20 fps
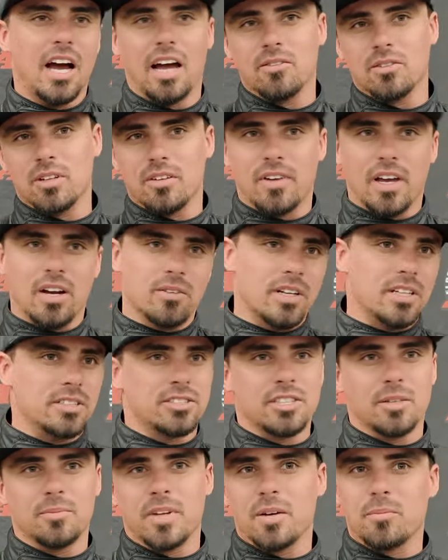a love-hate
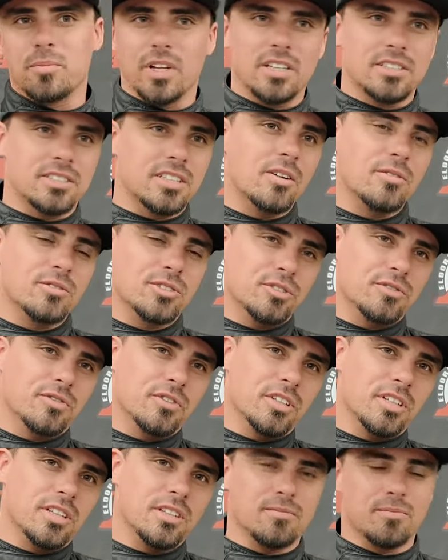relationship with that place. I'm
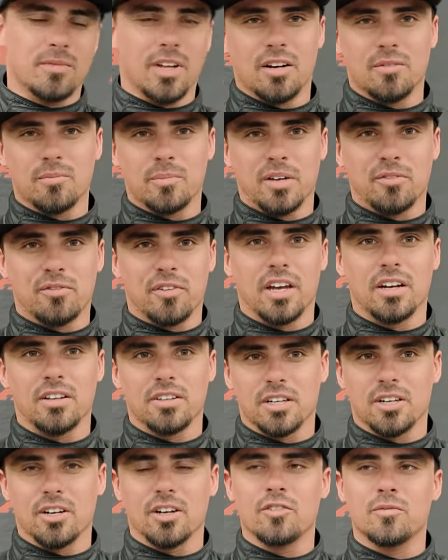truthfully not a big fan
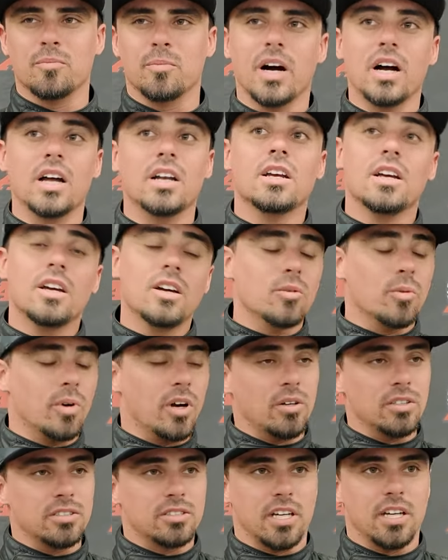of the Grove, but we
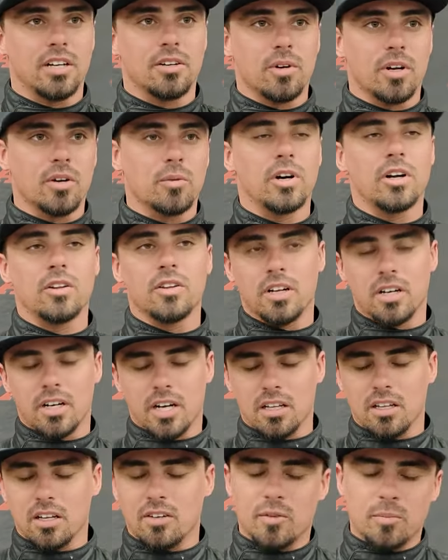always tend to run well there,
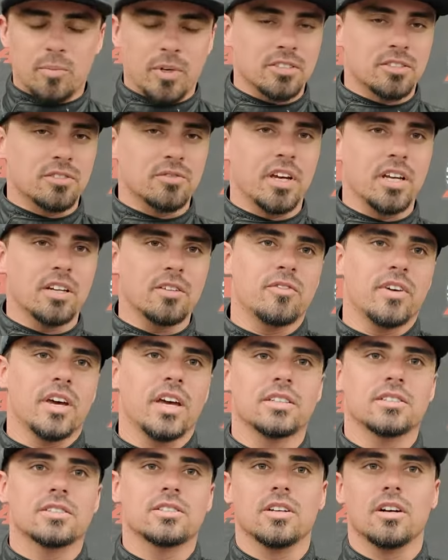and I love the Pennsylvania
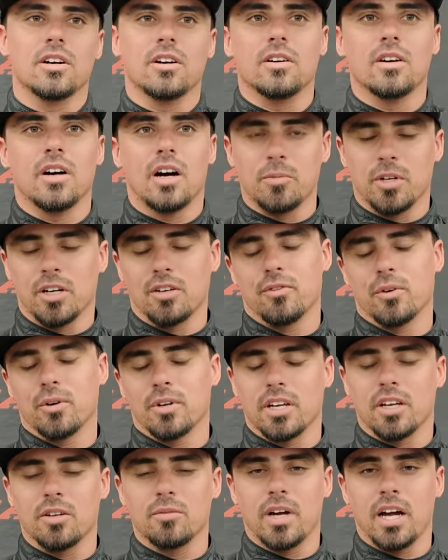fans. So I'm looking
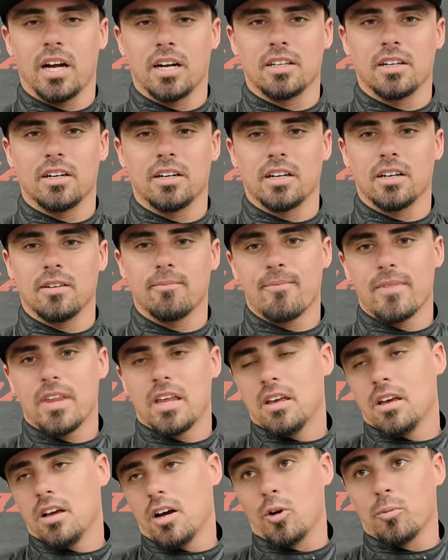forward to getting back there and
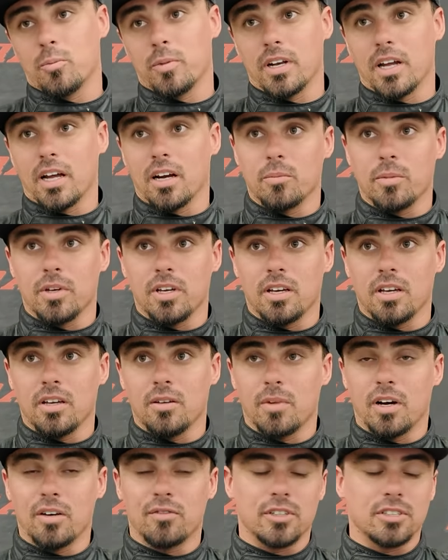hoping that'll be
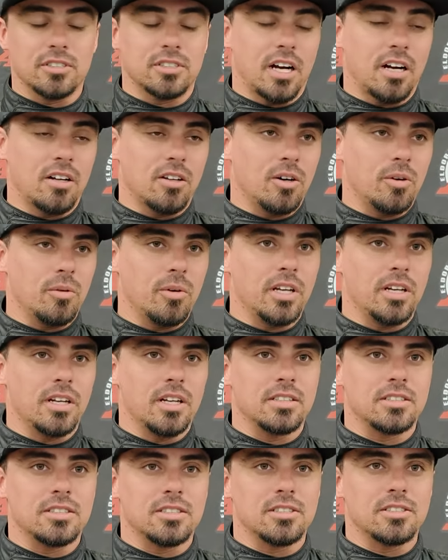my first Outlaw win.
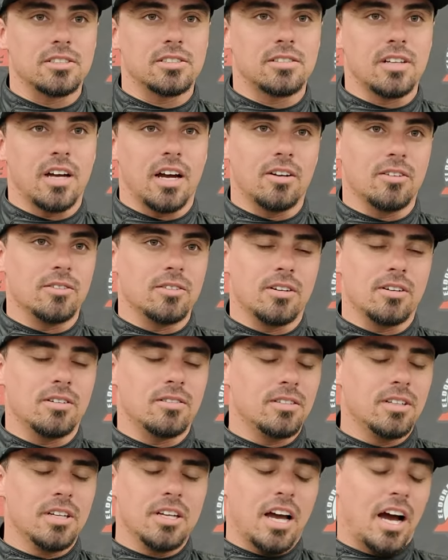I don't
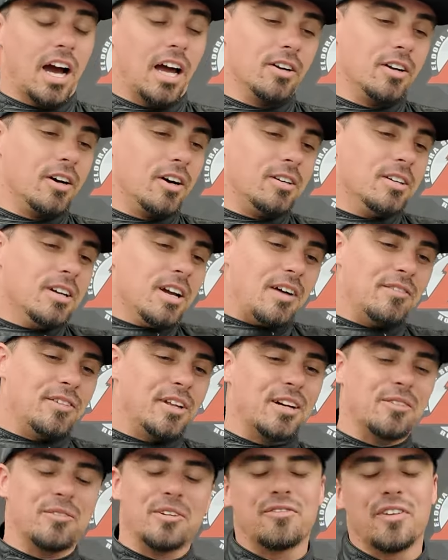know. I
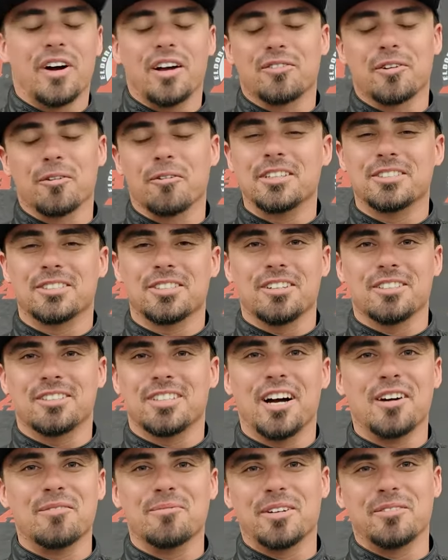feel like we fight for wins all the
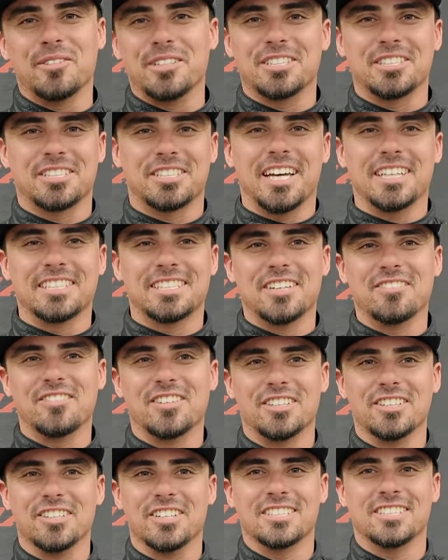time, but we just can't seem
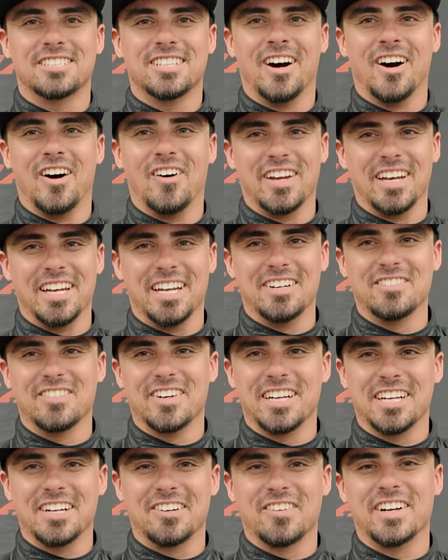to do it. So
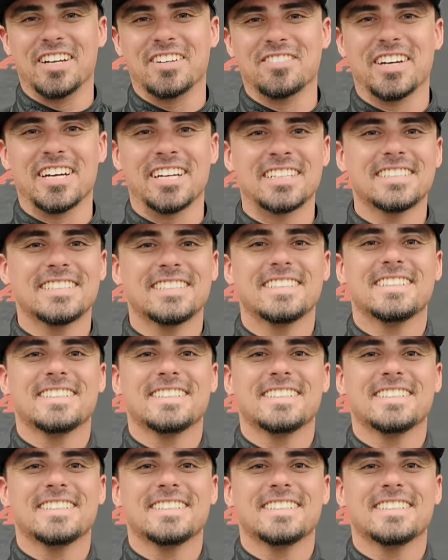we need a win, man.